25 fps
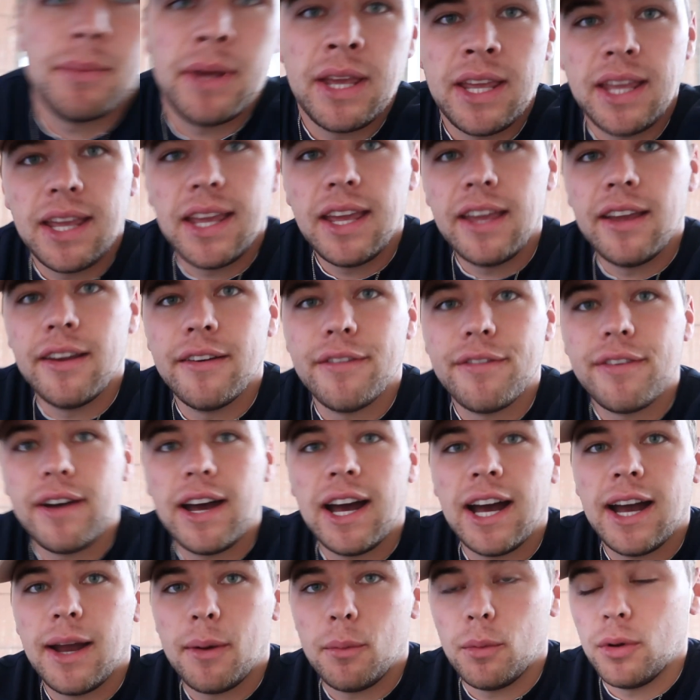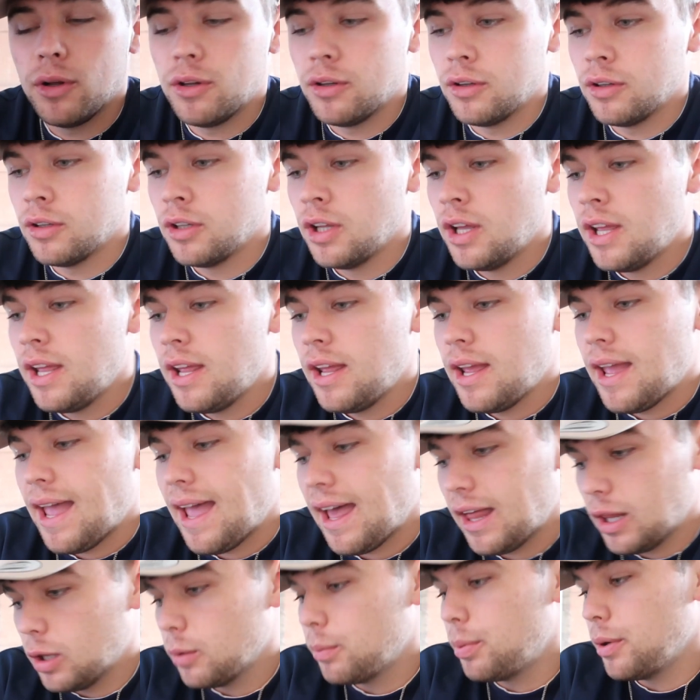me if I will
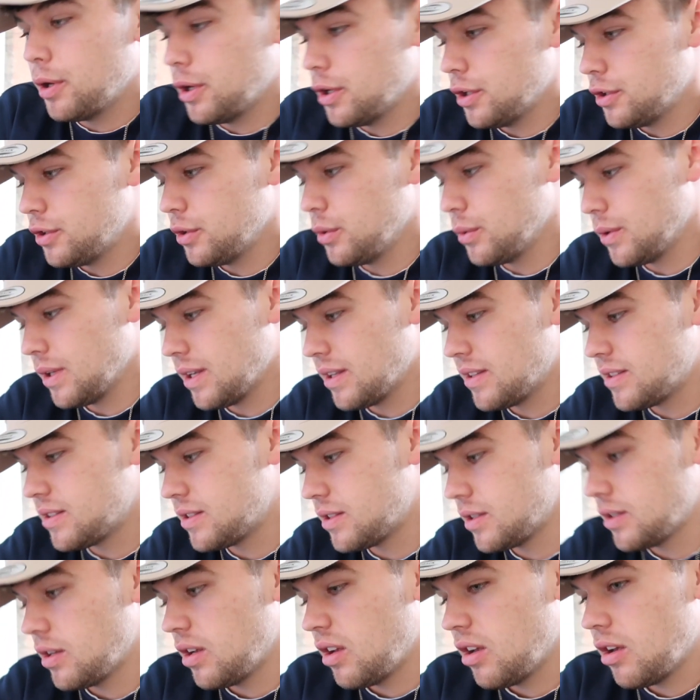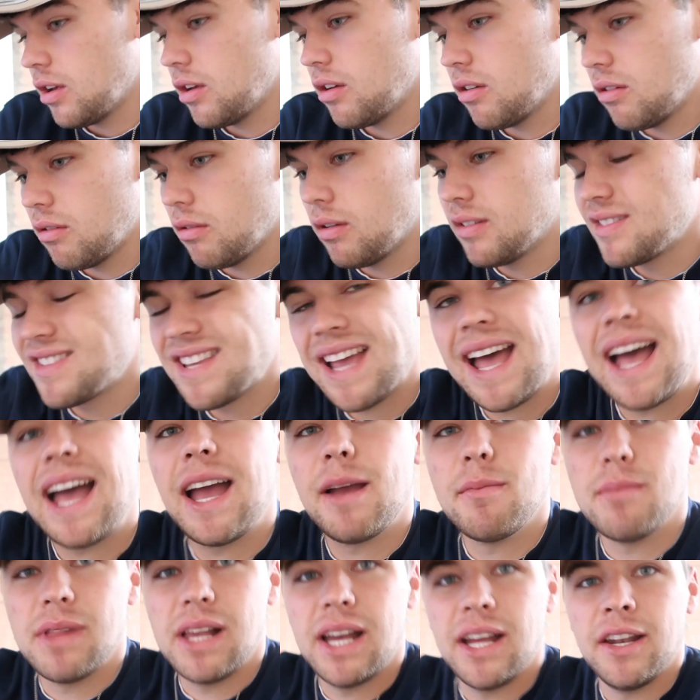help her do this
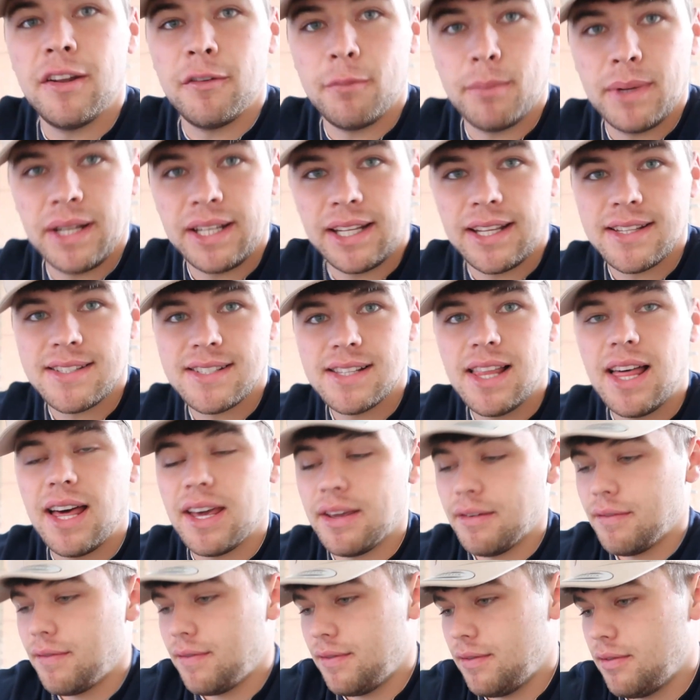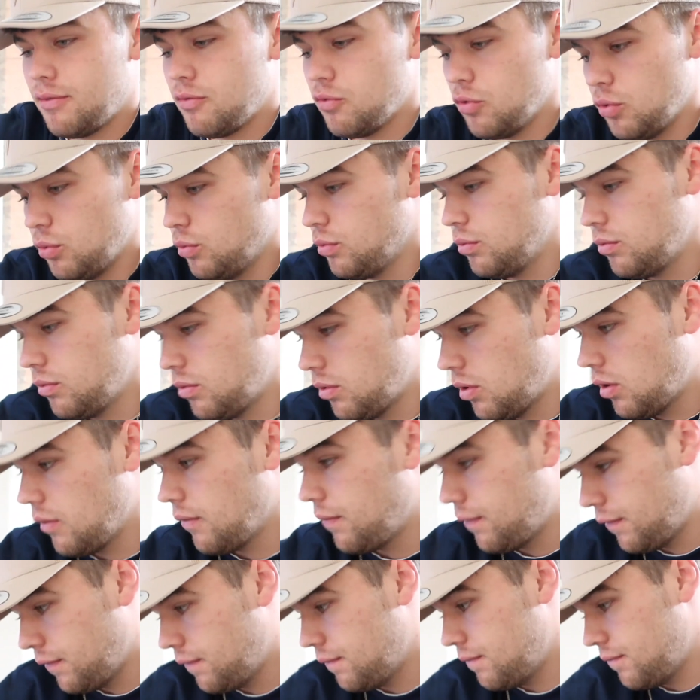timeline of my dad's life through
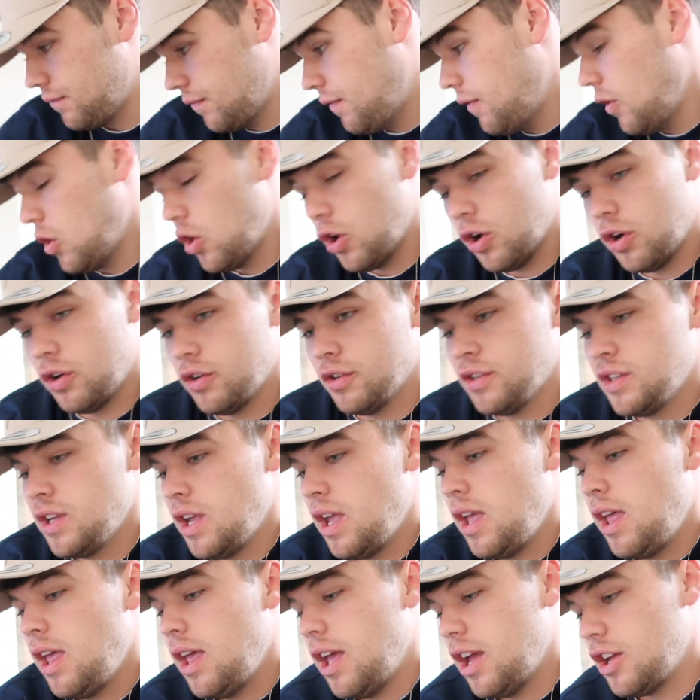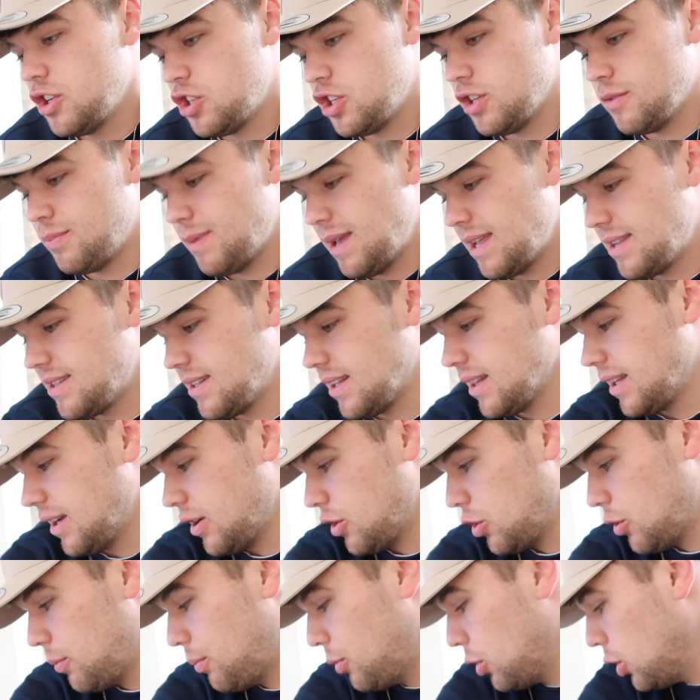photos. And she's basically
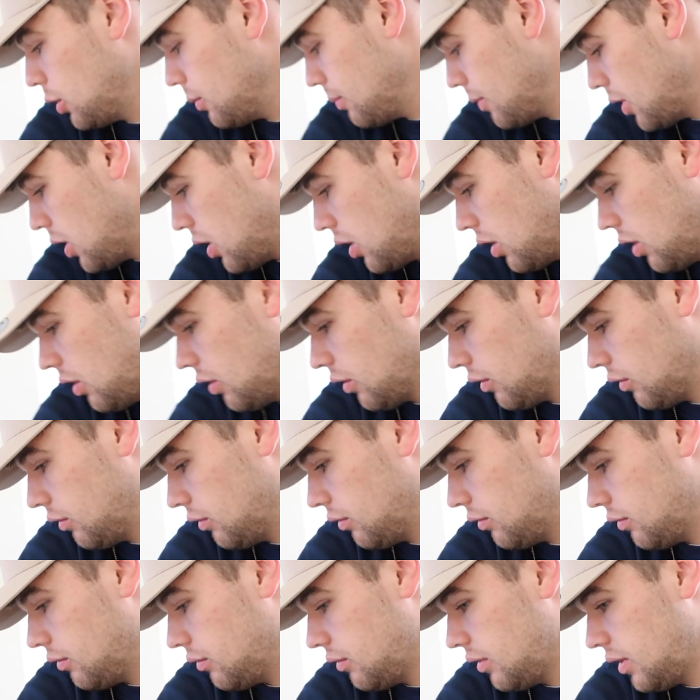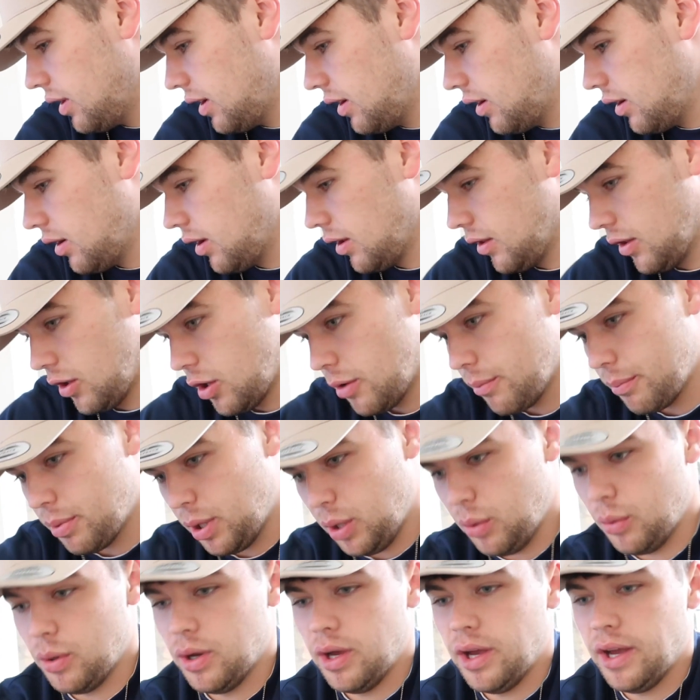going to put them on the
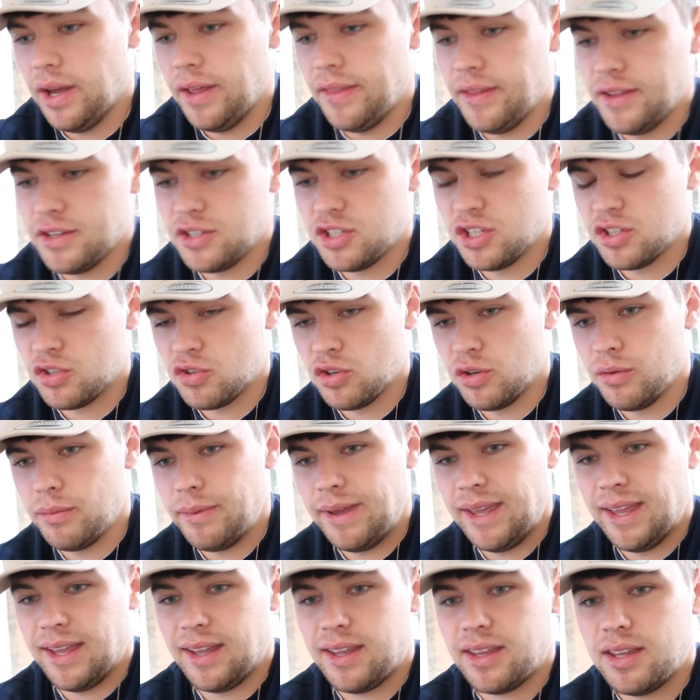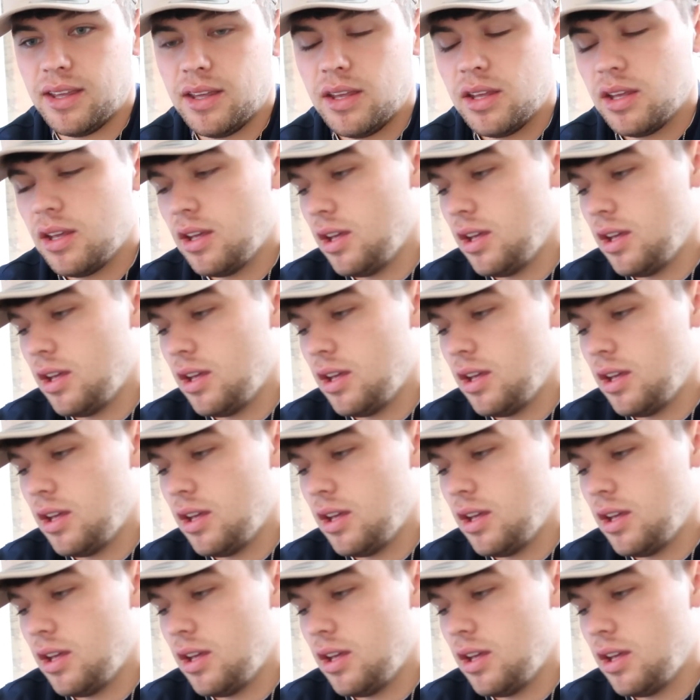computer, and then she's going to make,